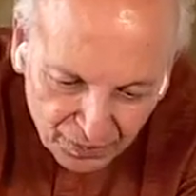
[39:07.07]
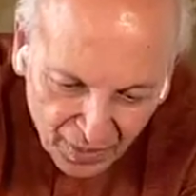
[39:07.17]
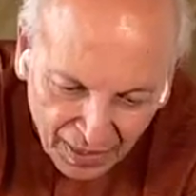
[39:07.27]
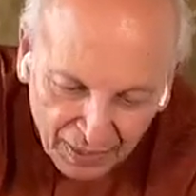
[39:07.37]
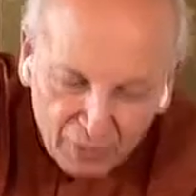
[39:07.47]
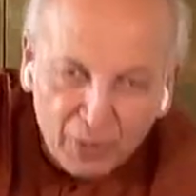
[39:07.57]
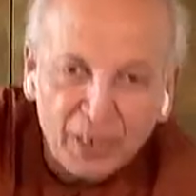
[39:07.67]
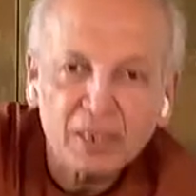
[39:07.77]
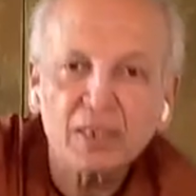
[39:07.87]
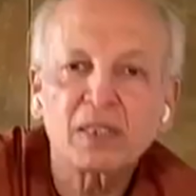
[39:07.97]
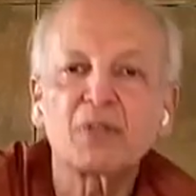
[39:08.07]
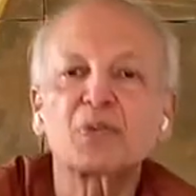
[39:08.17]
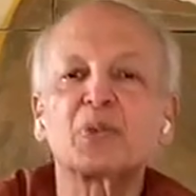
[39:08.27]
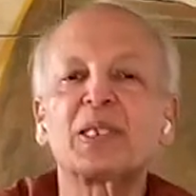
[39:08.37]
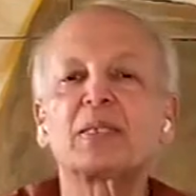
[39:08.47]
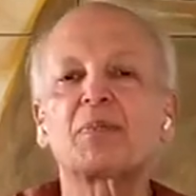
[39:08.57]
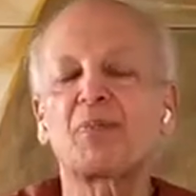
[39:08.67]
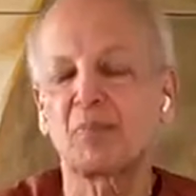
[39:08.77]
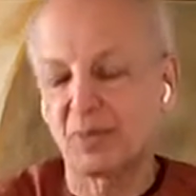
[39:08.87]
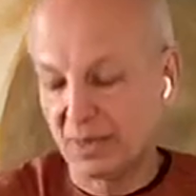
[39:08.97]
another way of doing
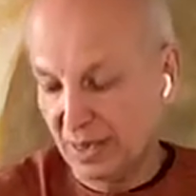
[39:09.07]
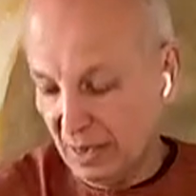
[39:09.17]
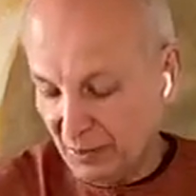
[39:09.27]
Bhastrika